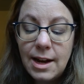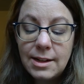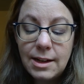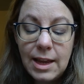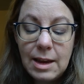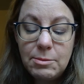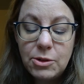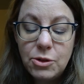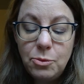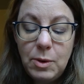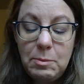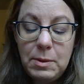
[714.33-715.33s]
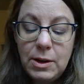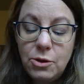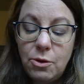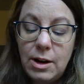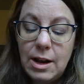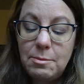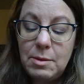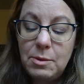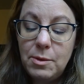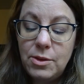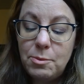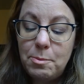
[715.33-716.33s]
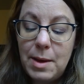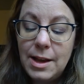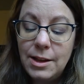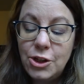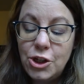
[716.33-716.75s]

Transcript: as it came sweeping toward Edmund, with the bells